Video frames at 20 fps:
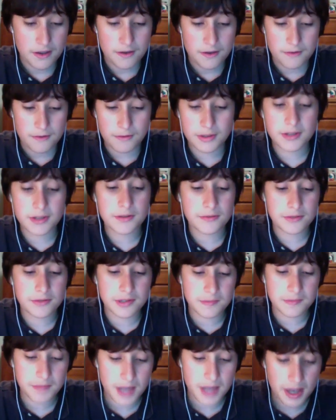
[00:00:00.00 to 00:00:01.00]
When you
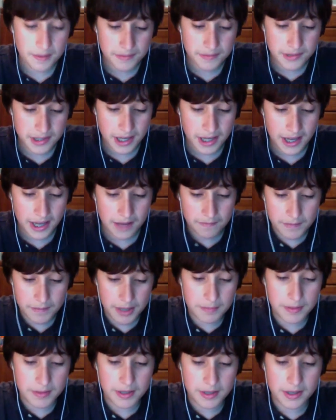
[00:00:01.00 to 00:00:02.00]
sometimes have
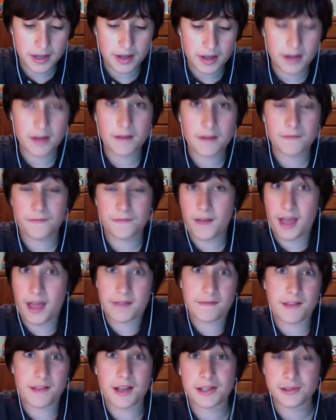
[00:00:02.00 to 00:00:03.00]
maybe a
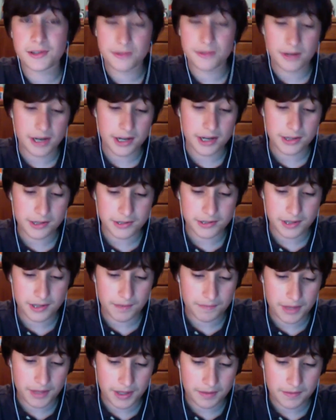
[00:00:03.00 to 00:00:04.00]
5-line URL or
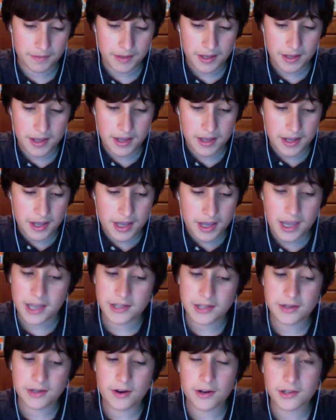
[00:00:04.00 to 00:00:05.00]
something,
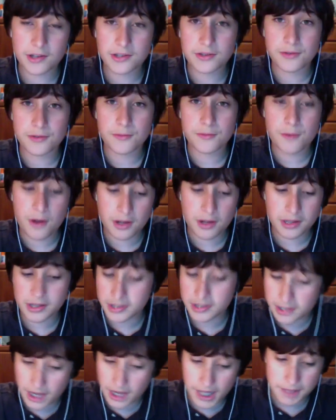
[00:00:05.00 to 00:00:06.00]
it's hard
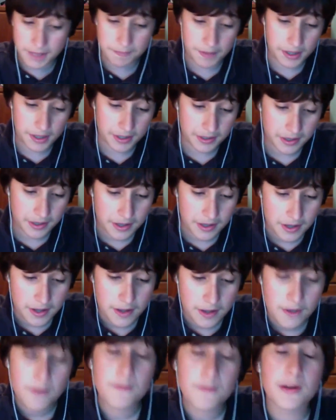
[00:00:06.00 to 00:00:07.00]
to type in
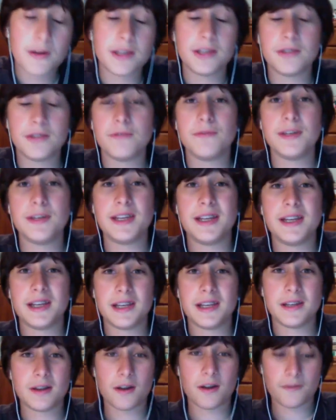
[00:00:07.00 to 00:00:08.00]
when you're reading
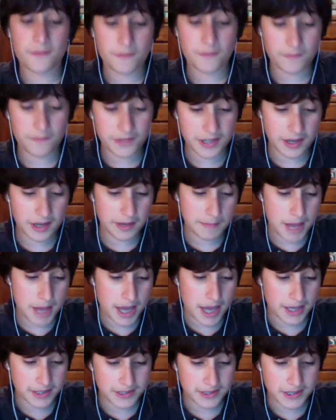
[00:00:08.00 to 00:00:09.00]
it off of, say, a
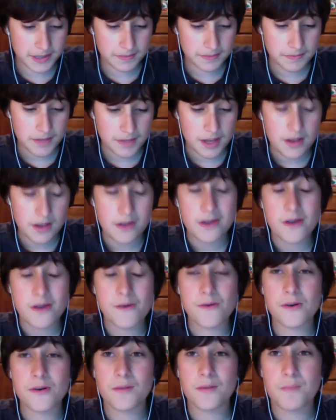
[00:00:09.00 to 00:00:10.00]
magazine,
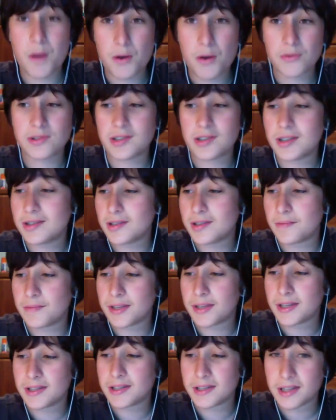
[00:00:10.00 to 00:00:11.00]
or post in
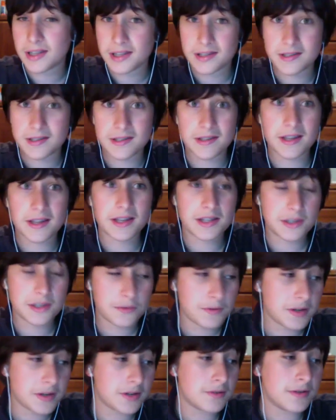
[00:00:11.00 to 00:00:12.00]
something that's like
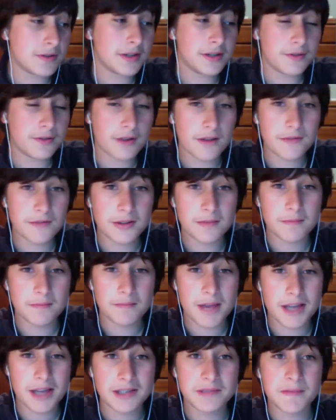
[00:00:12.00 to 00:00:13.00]
Twitter where you have a
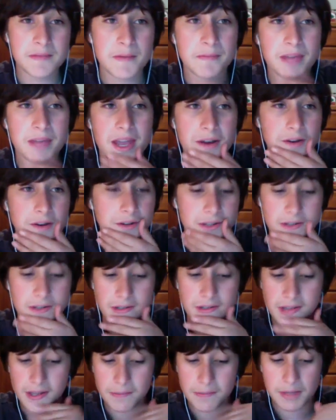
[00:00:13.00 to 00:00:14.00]
maximum
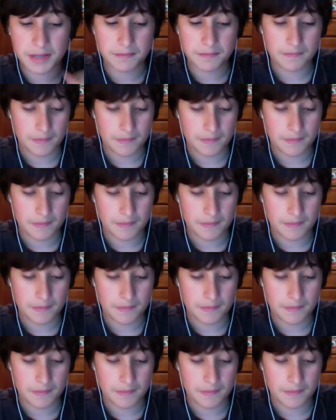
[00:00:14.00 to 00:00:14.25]
character limit.